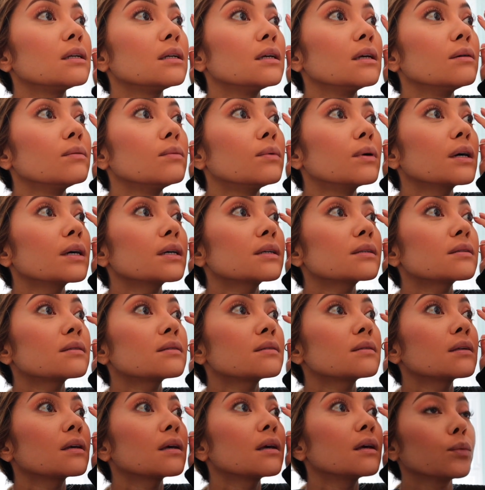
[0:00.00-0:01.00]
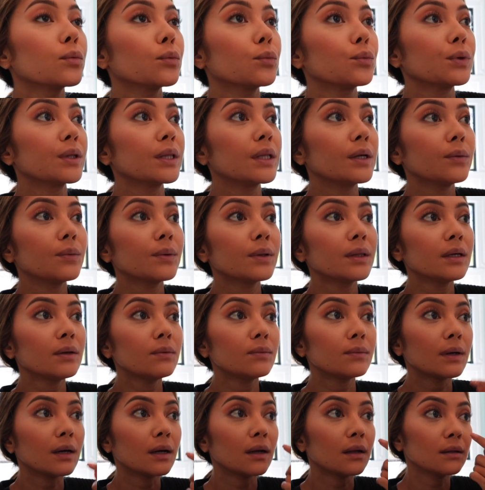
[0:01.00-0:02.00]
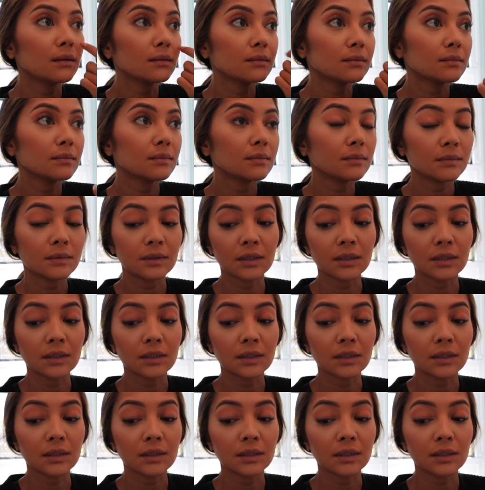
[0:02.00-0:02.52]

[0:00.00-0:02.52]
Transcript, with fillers: and it works really, really well.